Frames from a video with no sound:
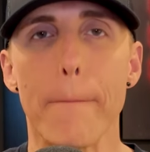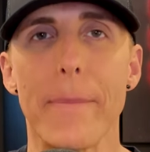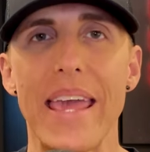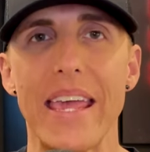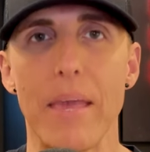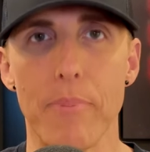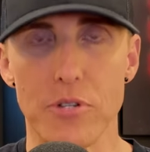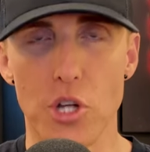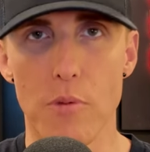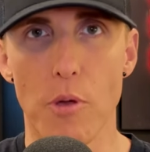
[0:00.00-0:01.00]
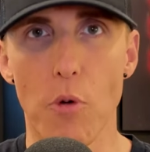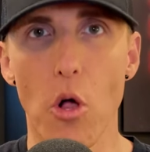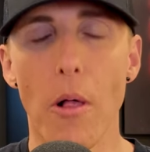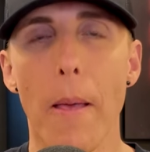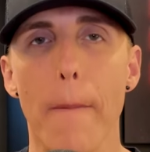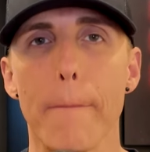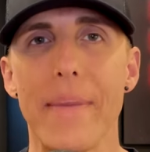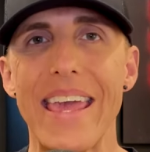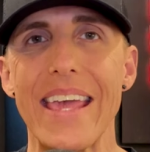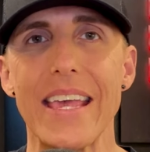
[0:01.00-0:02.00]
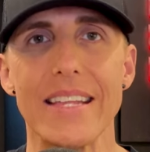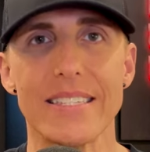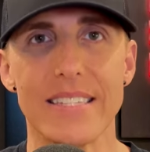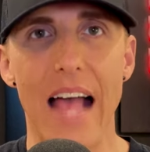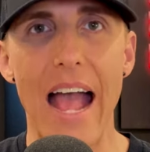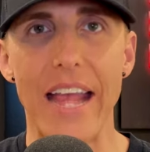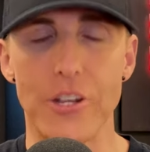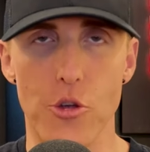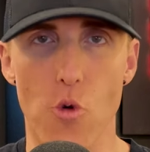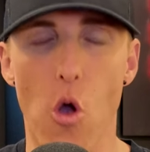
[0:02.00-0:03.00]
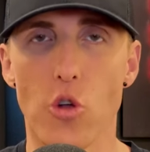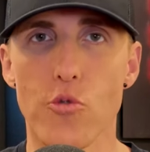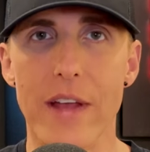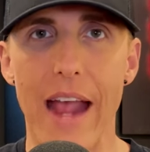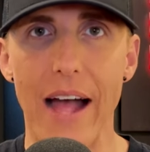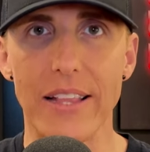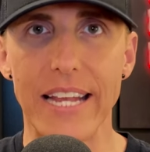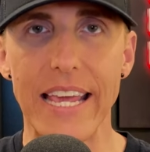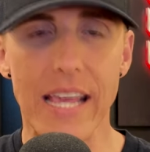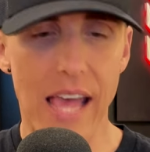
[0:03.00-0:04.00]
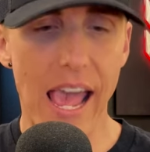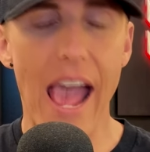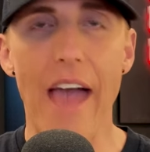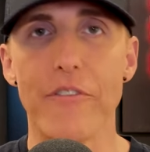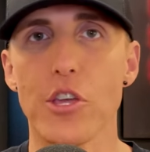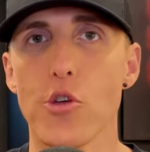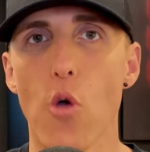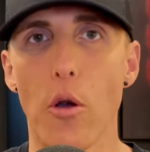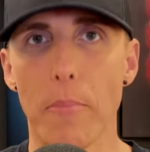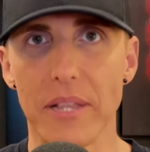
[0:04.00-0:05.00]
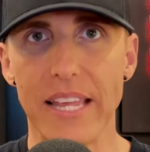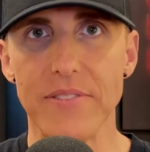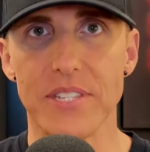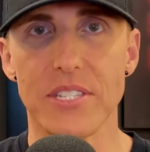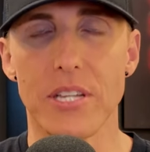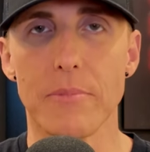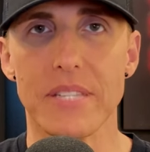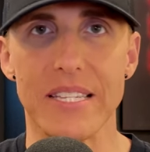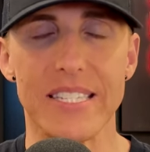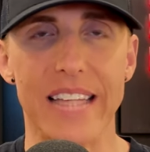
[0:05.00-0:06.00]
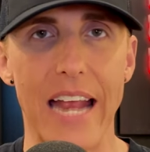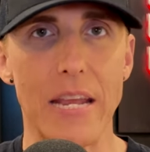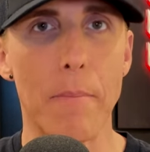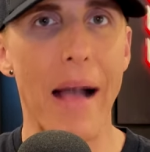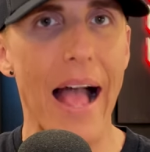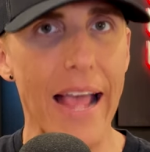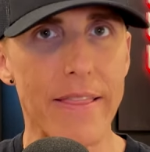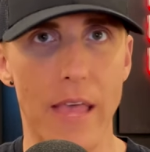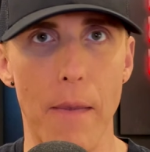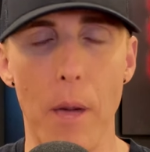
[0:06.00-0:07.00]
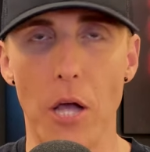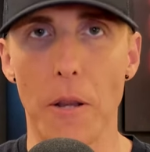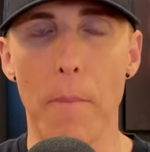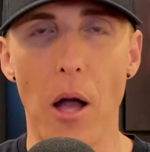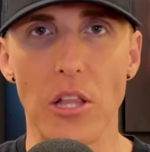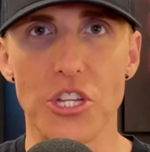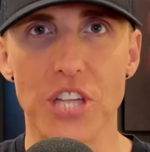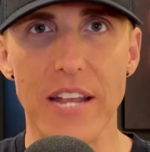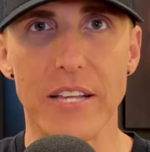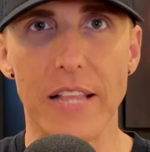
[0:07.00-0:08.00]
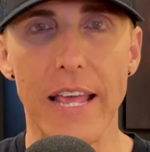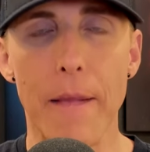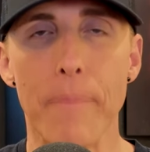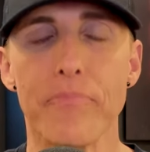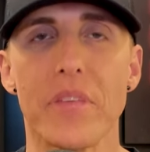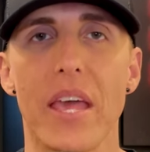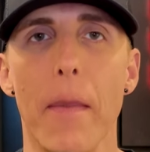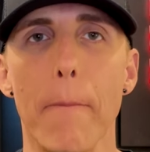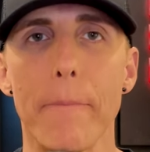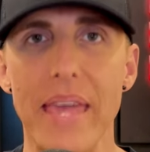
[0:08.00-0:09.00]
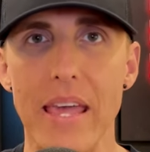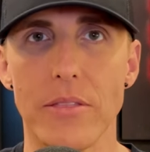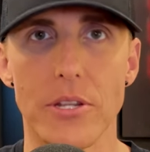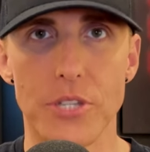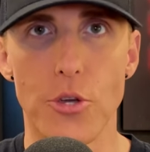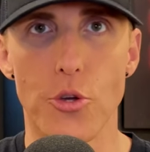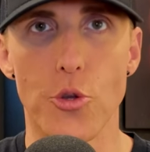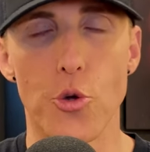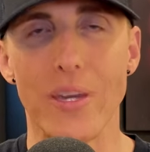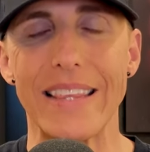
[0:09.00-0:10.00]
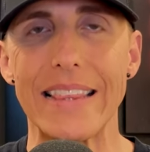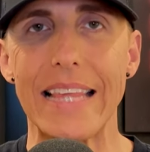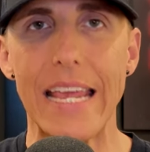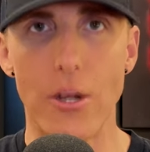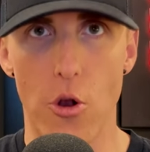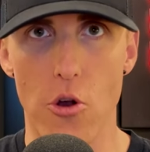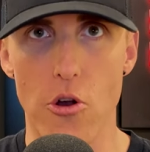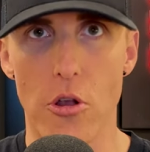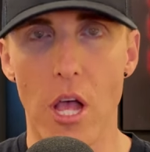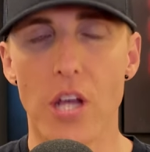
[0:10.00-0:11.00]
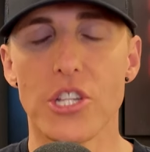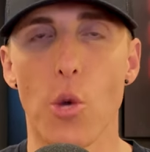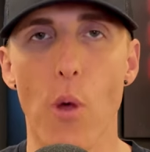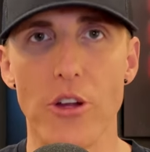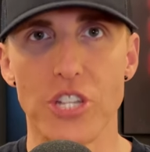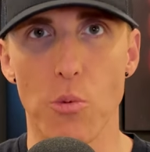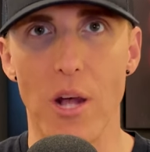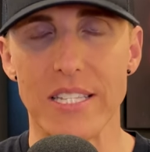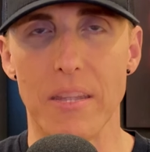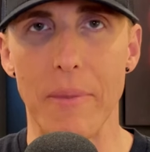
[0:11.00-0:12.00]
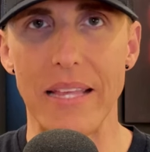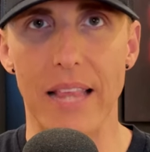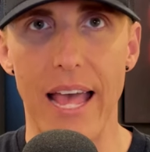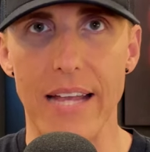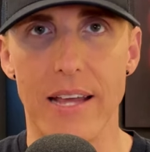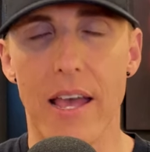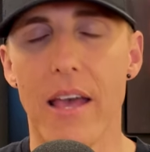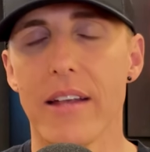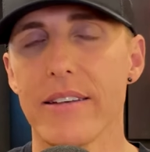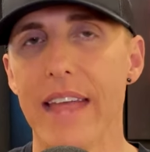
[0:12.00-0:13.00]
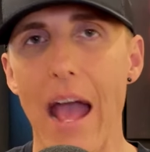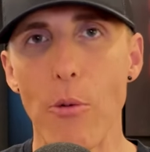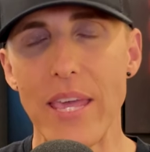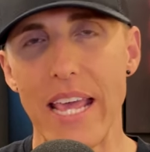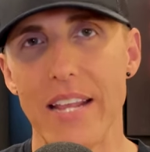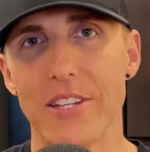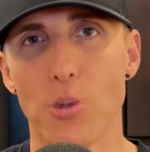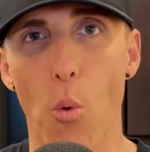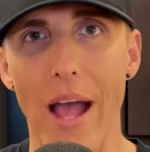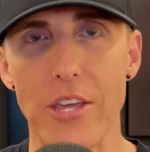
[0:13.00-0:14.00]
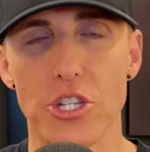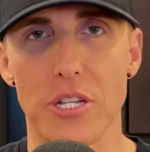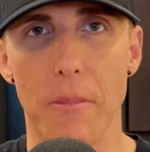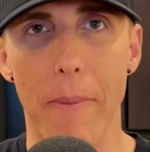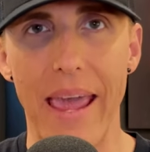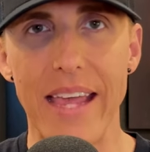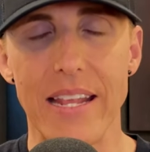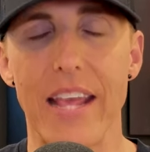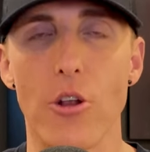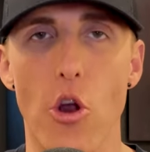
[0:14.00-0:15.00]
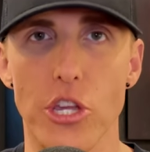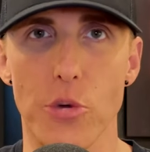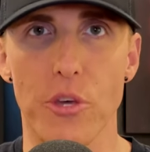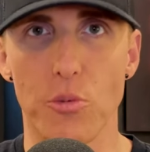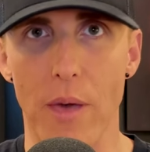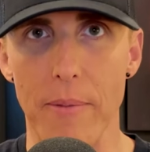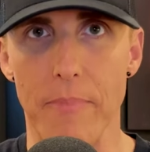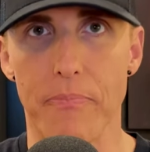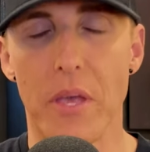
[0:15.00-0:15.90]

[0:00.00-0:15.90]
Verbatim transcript: being imperturbable, being inside your own reality, having your own belief systems and standing behind them unapologetically, and being the dude who can lead her to where she wants to be led. Now we get into why you should debate and argue with women.